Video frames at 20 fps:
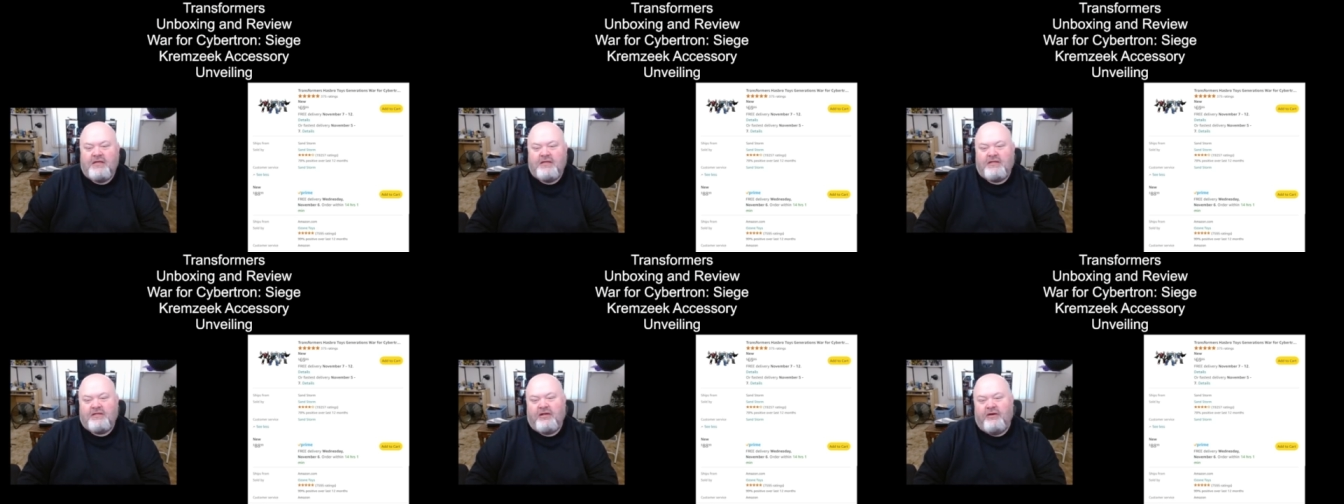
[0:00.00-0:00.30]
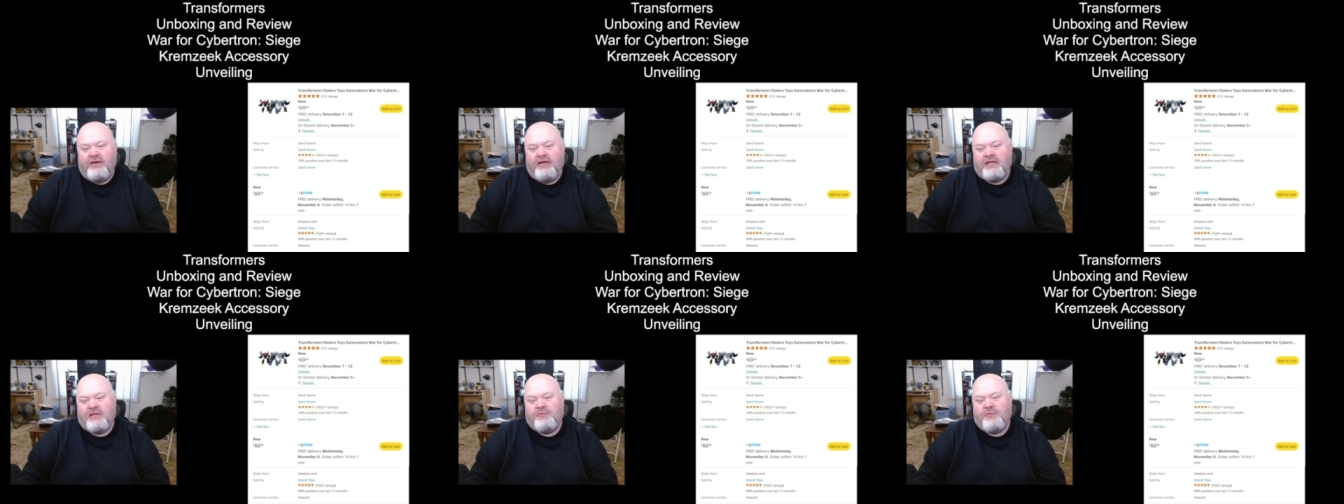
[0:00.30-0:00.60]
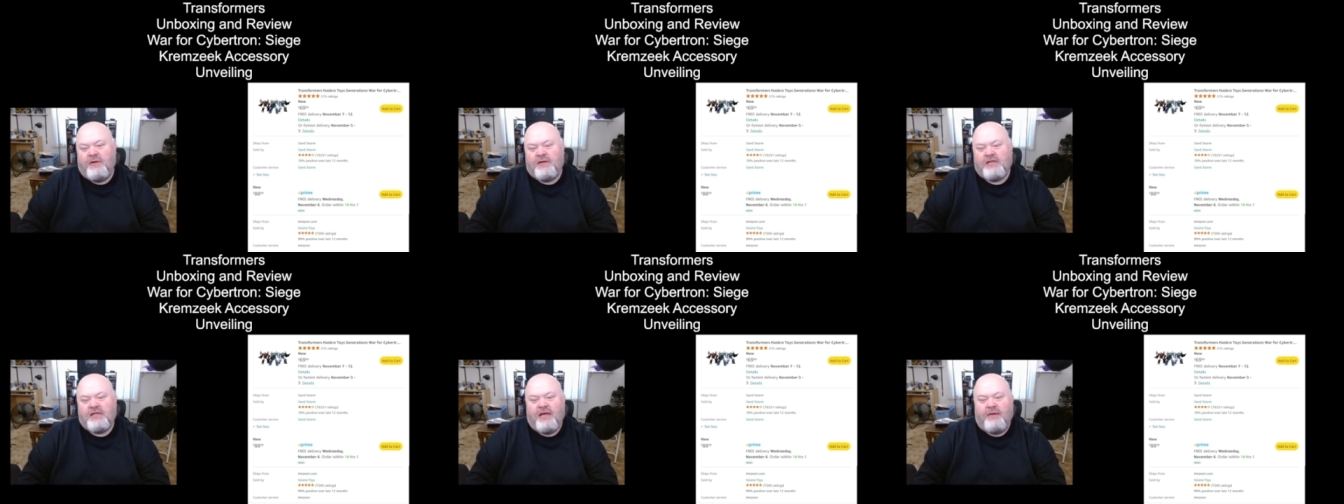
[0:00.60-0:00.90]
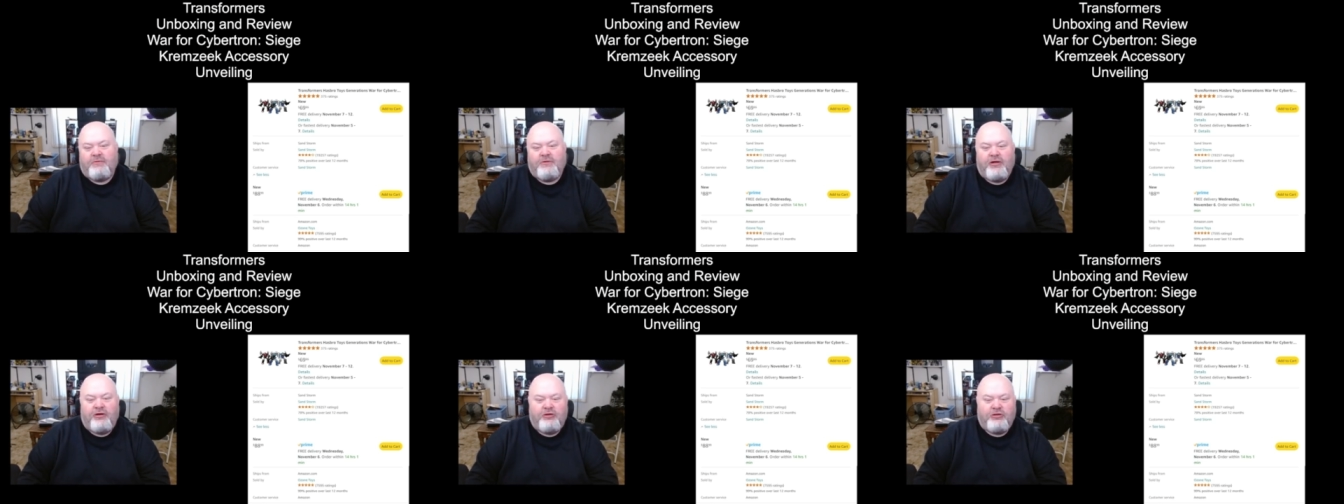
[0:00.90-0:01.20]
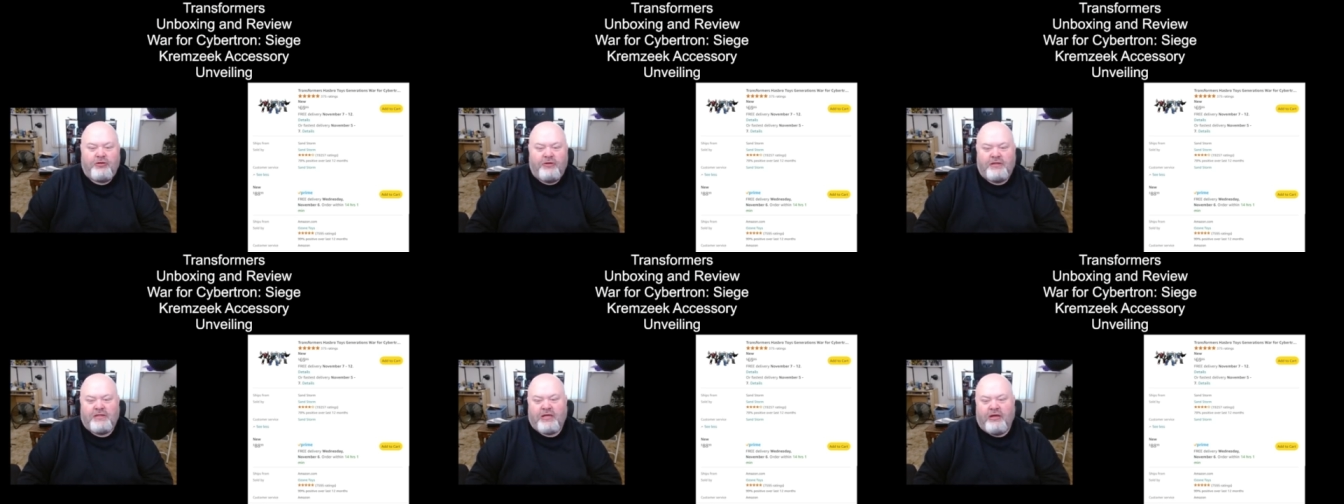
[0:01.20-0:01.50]
So it's basically up to your
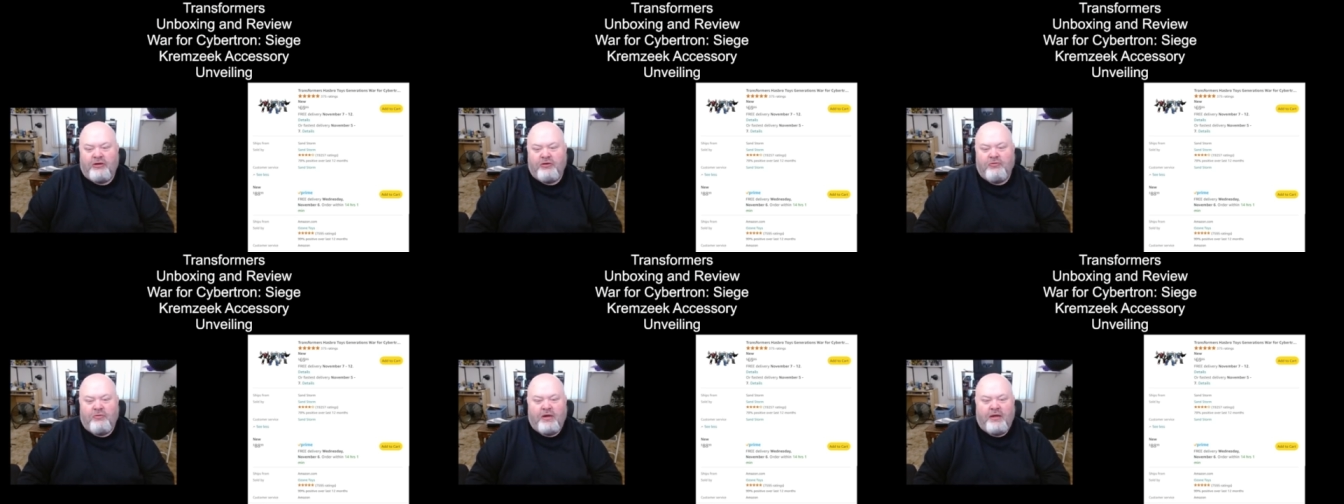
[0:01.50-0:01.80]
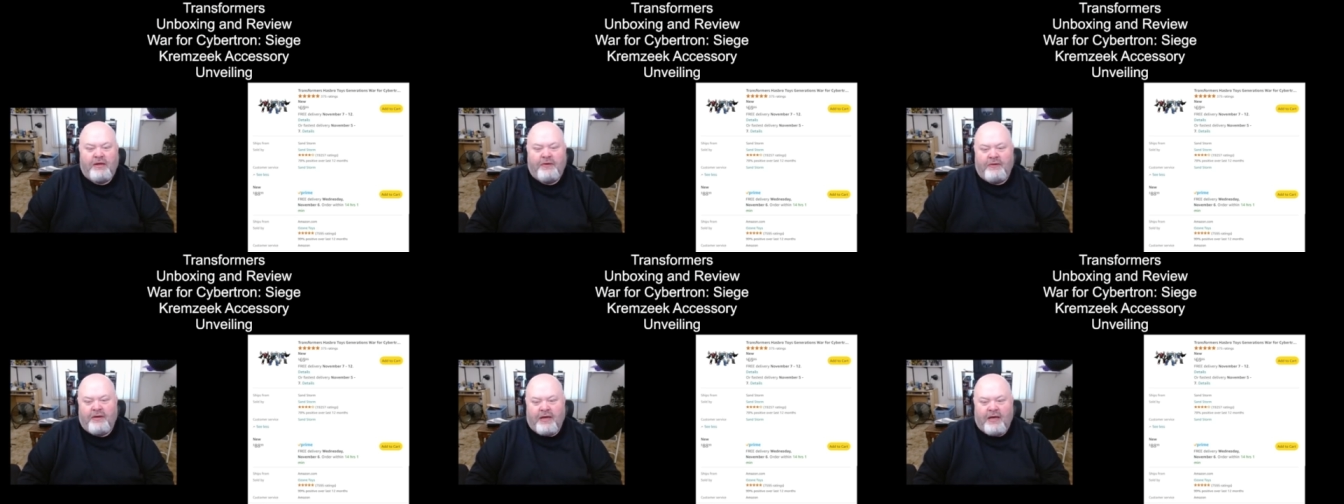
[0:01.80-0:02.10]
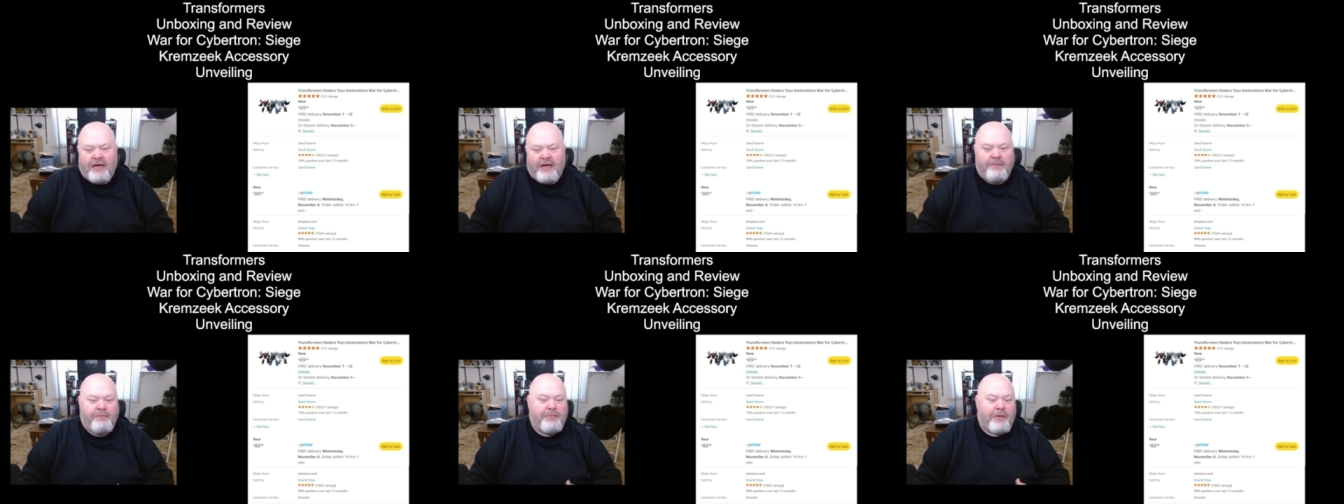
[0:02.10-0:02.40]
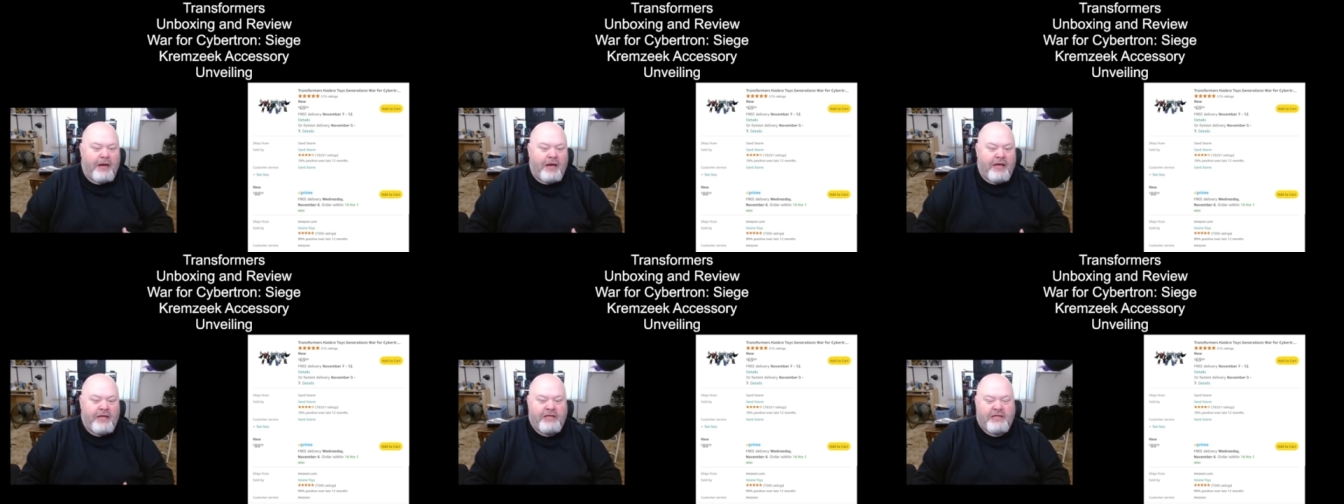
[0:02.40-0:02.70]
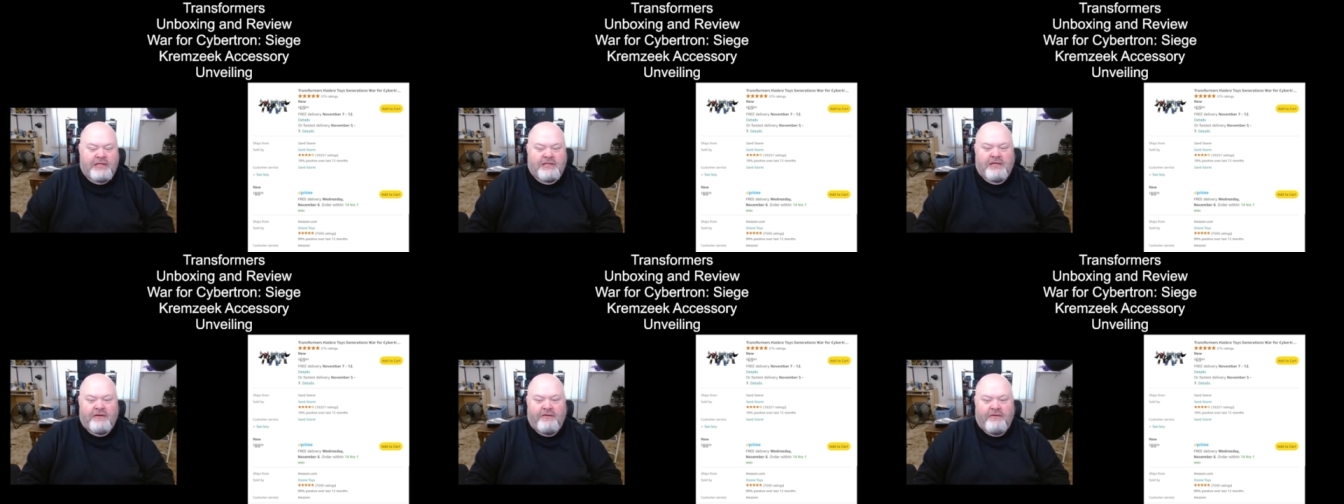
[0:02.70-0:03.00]
choice how you want to uh, buy
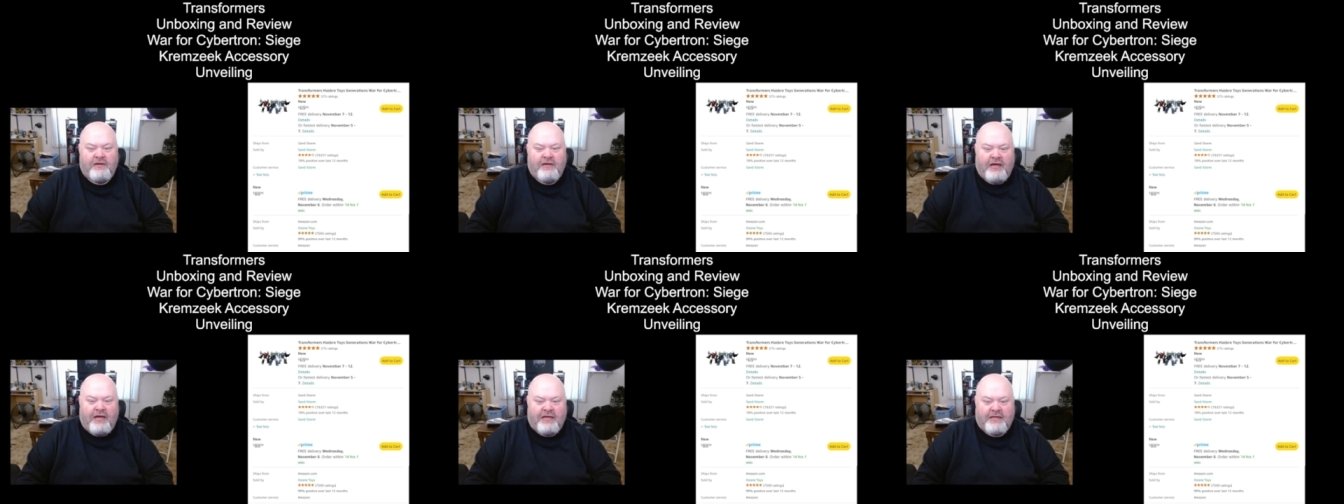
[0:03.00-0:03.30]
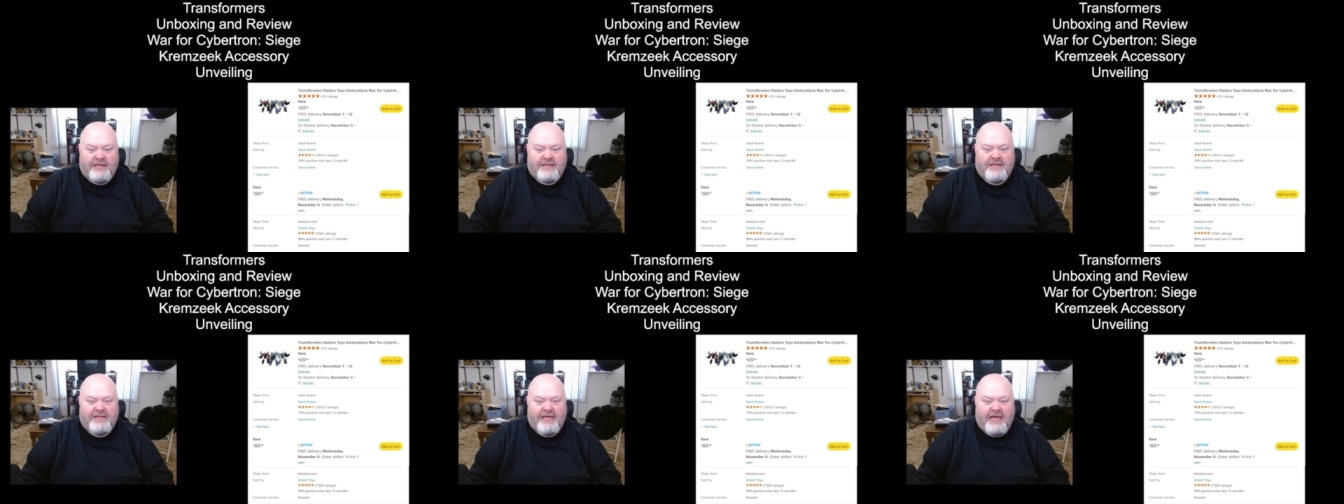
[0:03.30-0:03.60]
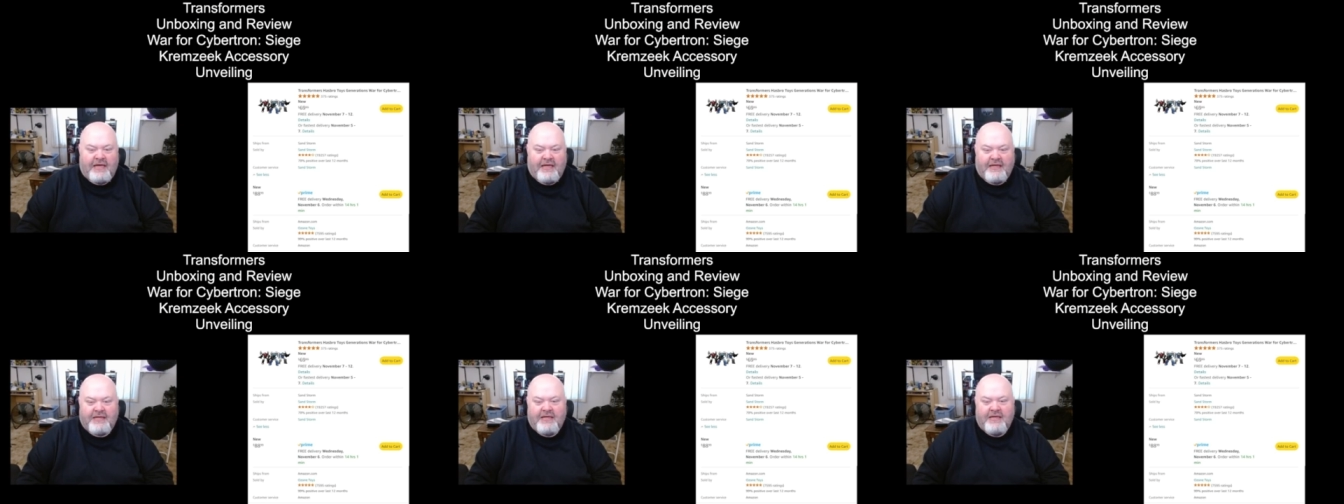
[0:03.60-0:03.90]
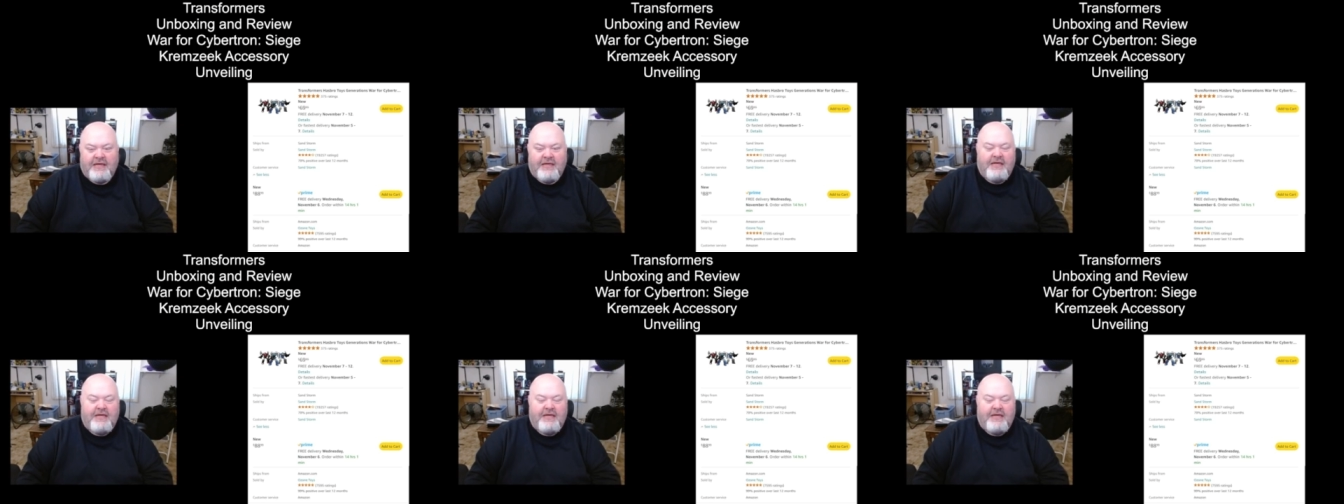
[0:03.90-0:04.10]
this uh, set.